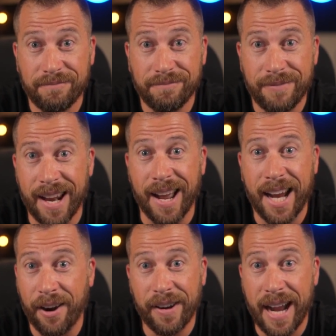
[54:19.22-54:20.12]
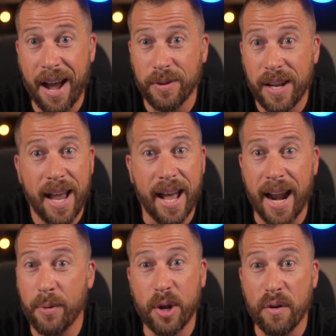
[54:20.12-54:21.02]
and I carry it out, and I
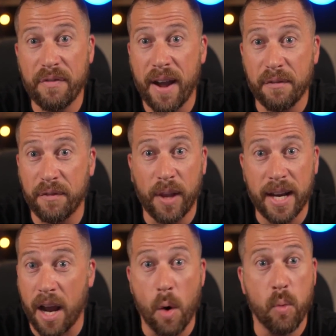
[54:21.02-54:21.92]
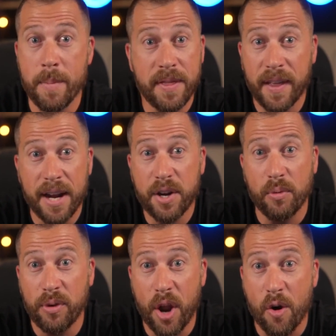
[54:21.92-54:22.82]
would go to fight for like a woman that I
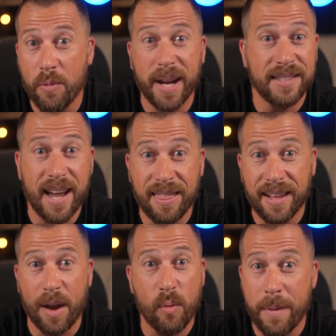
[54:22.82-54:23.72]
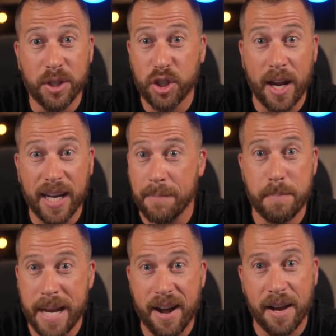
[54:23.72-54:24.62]
don't know because I think that women should not get
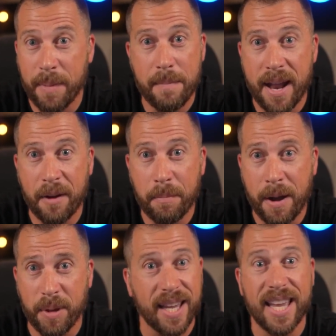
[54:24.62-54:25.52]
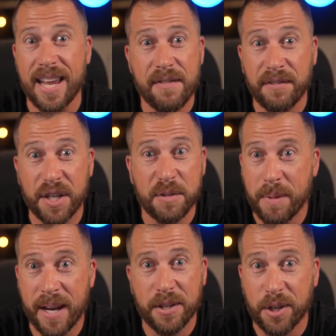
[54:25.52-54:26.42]
beat on by men in public, even if she's
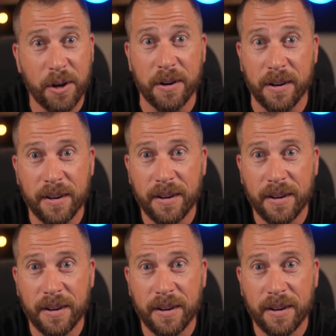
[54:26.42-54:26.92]
being a turd.